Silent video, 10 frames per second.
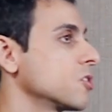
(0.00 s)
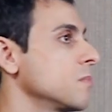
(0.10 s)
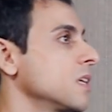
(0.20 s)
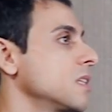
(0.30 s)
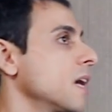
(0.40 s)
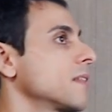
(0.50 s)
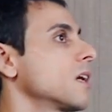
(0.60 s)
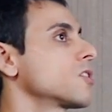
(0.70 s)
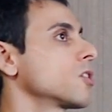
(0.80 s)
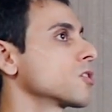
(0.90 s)
to me,
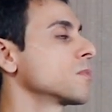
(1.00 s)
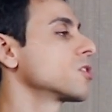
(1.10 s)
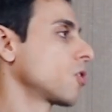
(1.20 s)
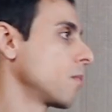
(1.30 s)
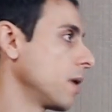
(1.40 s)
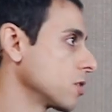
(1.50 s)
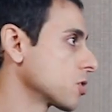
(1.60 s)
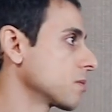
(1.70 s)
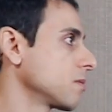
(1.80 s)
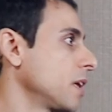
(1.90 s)
that tells me so
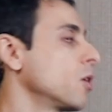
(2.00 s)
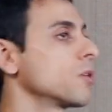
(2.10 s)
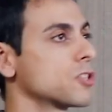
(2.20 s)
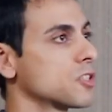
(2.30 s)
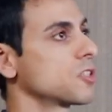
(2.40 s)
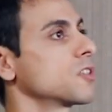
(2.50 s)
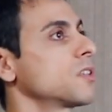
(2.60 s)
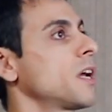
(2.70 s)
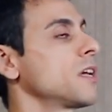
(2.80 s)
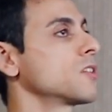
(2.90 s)
much. I know it's just 6
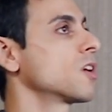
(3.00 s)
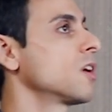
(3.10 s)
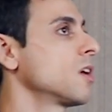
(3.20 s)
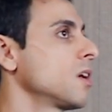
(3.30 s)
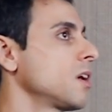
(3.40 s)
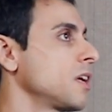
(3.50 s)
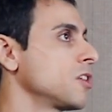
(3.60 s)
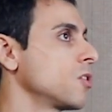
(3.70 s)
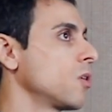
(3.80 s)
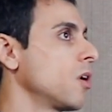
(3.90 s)
days, and
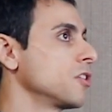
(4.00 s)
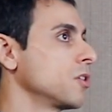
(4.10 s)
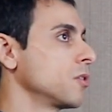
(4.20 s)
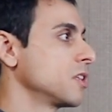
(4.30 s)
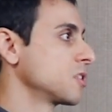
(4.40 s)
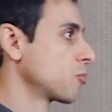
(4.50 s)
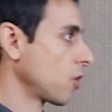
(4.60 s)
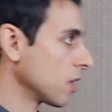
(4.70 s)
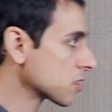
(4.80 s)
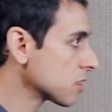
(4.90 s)
it's a
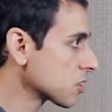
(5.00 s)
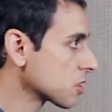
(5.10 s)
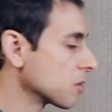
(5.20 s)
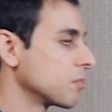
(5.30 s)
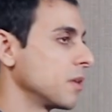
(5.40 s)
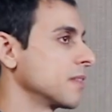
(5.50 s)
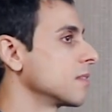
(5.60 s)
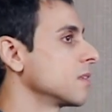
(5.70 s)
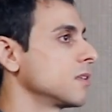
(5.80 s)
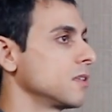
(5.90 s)
process, but
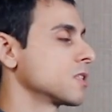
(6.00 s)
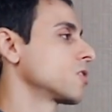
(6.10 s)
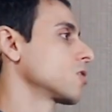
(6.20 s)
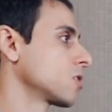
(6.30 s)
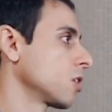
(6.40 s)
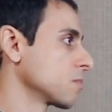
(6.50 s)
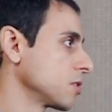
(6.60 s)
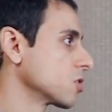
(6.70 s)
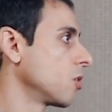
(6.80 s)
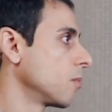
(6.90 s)
this just tells me so